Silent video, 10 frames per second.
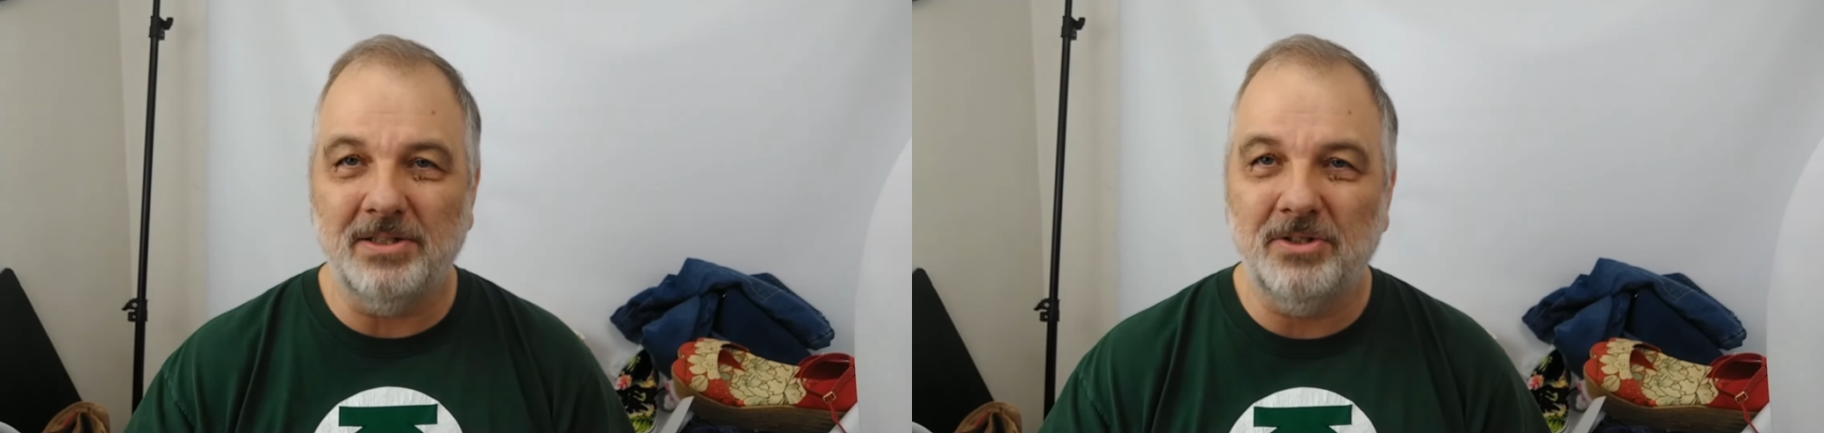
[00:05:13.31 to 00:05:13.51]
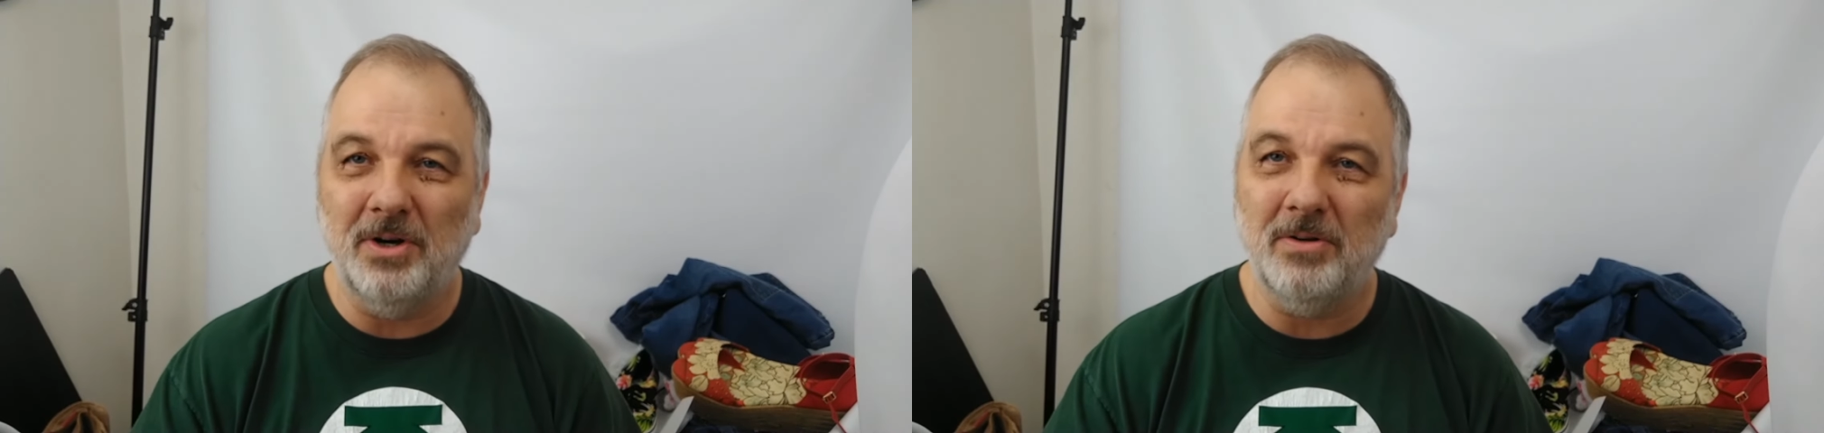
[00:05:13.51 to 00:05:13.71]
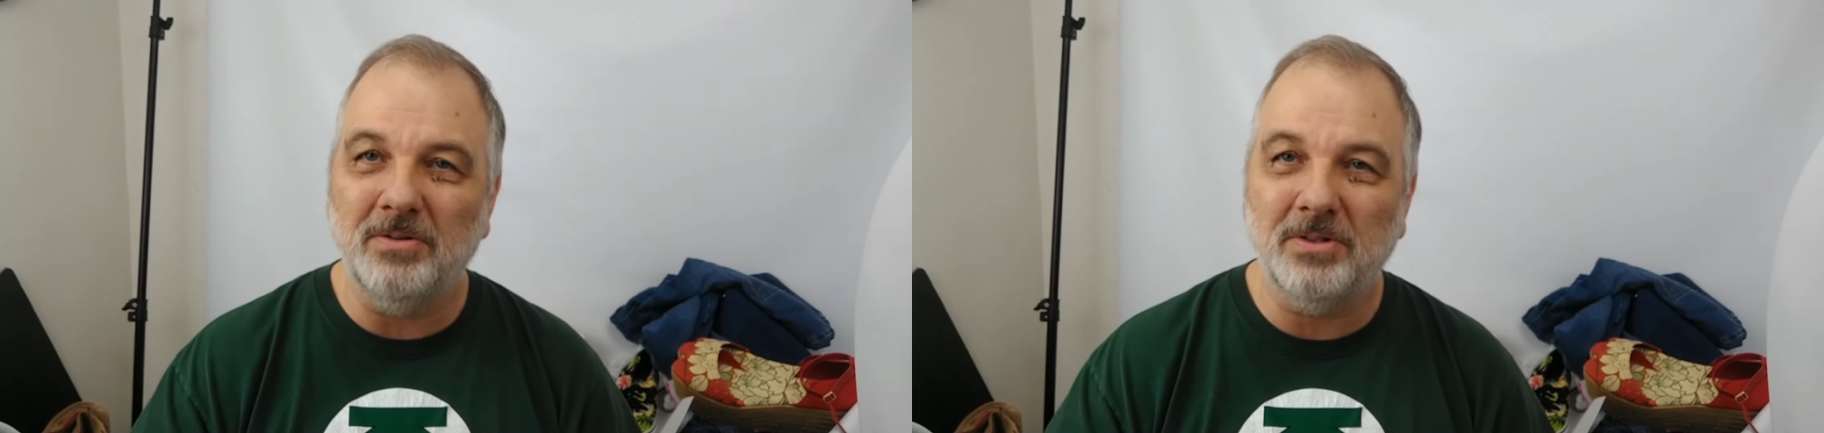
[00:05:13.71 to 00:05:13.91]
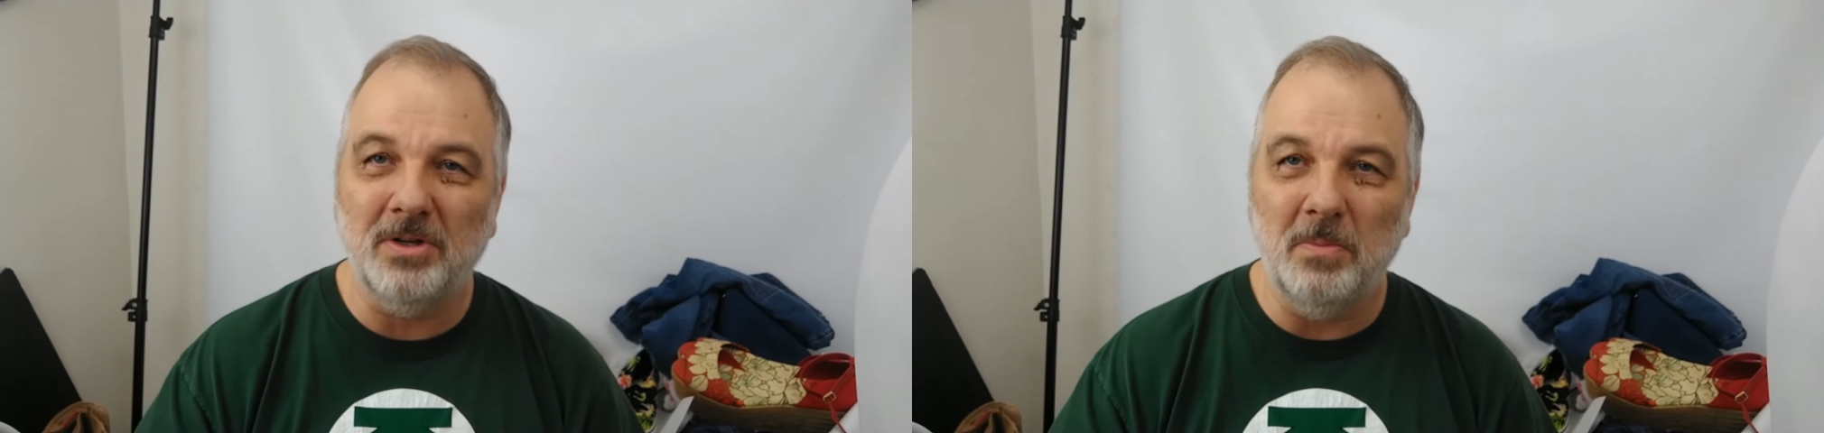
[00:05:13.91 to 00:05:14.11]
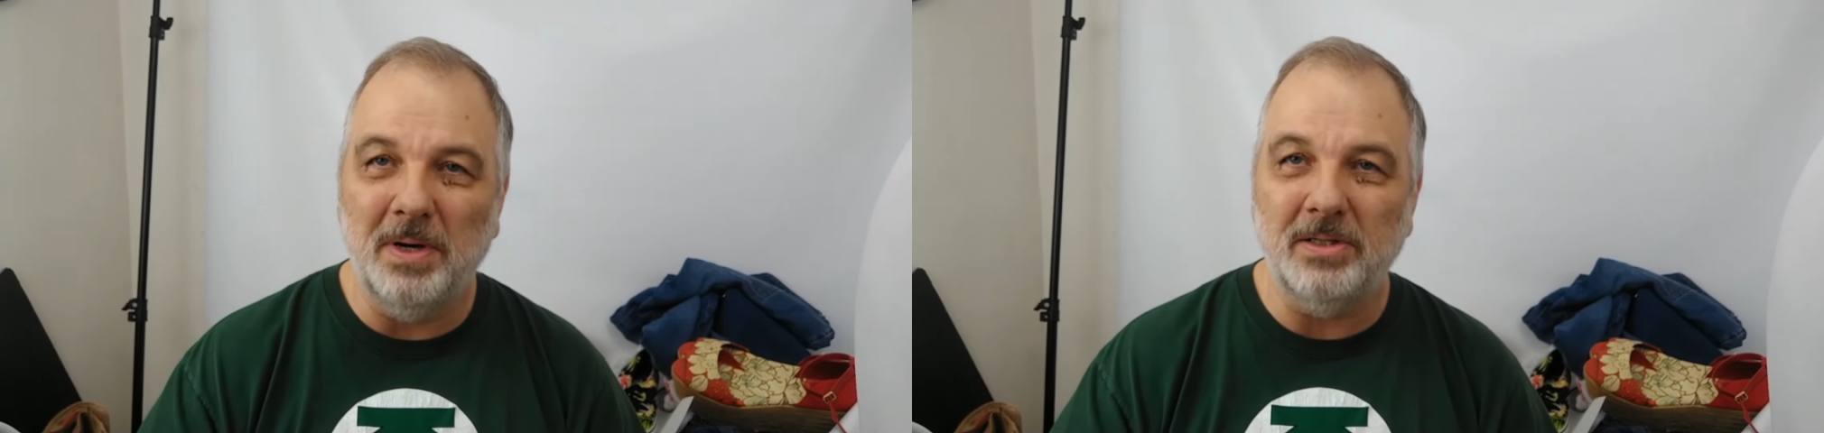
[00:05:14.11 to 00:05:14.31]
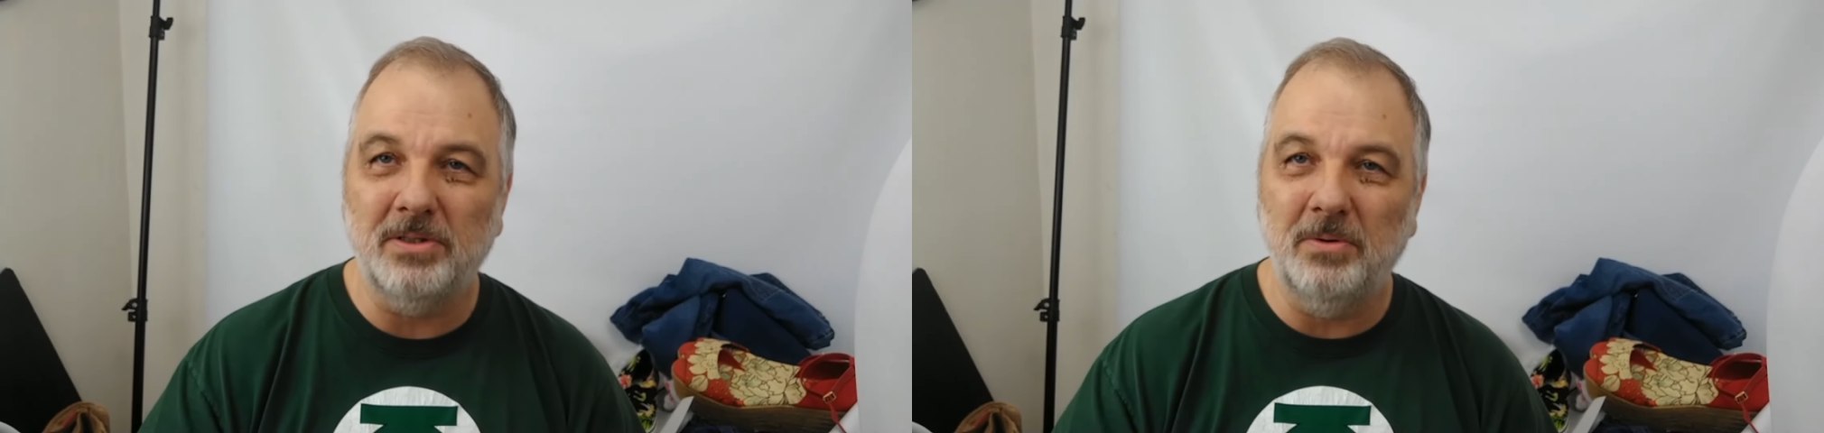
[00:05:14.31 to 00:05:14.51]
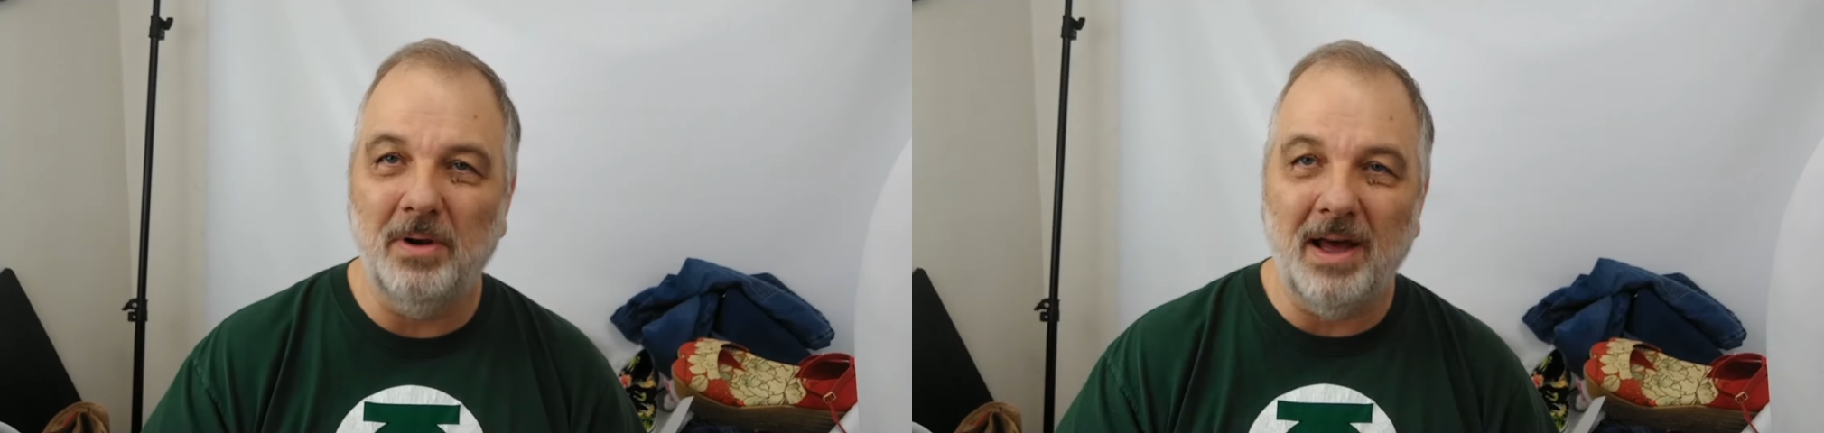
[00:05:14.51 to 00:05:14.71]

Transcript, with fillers: to struggle so much through